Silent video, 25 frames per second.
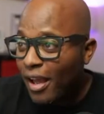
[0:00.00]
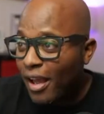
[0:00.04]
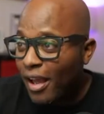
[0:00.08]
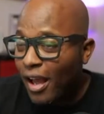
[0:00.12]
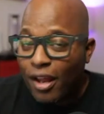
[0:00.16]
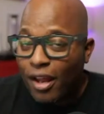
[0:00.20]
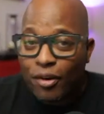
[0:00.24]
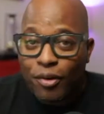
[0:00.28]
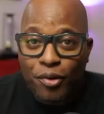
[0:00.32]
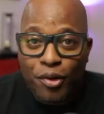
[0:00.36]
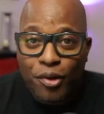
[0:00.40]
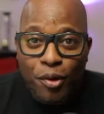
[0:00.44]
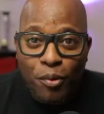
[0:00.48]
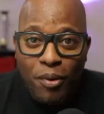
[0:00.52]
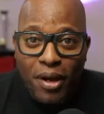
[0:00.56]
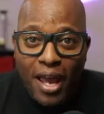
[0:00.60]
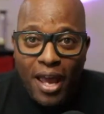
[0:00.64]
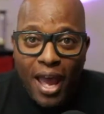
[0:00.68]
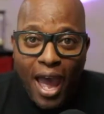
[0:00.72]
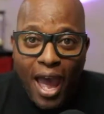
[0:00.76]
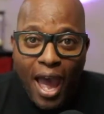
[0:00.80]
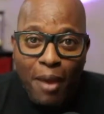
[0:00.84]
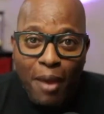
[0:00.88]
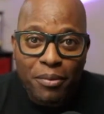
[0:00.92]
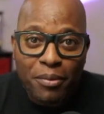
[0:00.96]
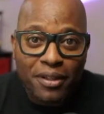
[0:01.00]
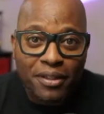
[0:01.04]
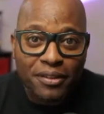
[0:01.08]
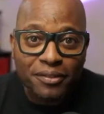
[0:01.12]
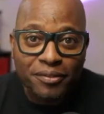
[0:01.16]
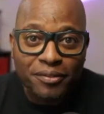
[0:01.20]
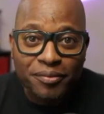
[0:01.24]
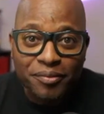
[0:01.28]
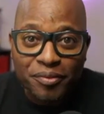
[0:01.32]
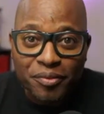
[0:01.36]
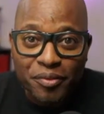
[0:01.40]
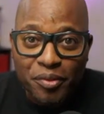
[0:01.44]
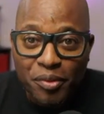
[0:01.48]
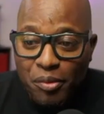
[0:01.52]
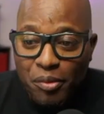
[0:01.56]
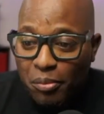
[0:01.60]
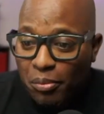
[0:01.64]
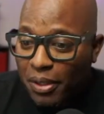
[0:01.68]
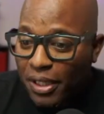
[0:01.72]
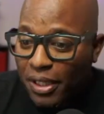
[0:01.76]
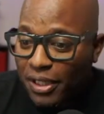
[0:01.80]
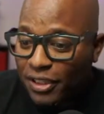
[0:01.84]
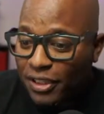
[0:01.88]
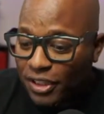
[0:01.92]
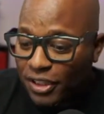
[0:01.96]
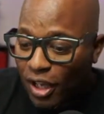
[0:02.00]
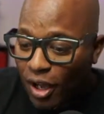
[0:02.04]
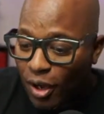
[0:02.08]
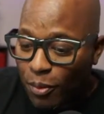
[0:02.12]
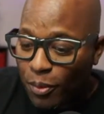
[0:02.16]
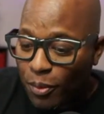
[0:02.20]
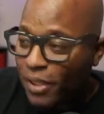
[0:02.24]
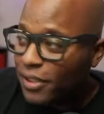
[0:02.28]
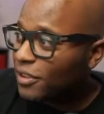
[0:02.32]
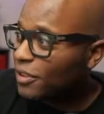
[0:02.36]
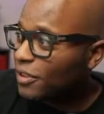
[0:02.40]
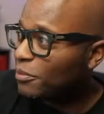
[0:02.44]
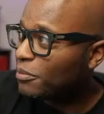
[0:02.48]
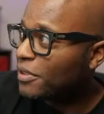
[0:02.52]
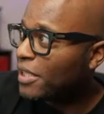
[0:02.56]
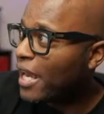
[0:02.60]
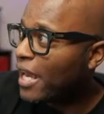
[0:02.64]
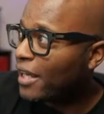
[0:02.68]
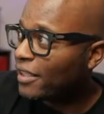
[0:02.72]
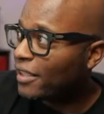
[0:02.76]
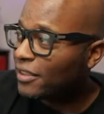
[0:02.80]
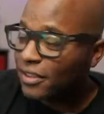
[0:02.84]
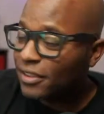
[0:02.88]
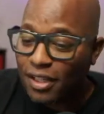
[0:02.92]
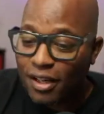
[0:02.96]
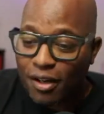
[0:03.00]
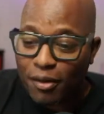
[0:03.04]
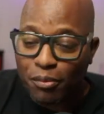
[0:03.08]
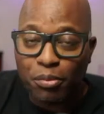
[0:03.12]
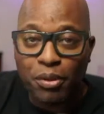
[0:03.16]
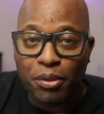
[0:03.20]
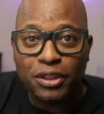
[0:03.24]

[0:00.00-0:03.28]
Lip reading: I don't know what happened, but it's always some tech stuff.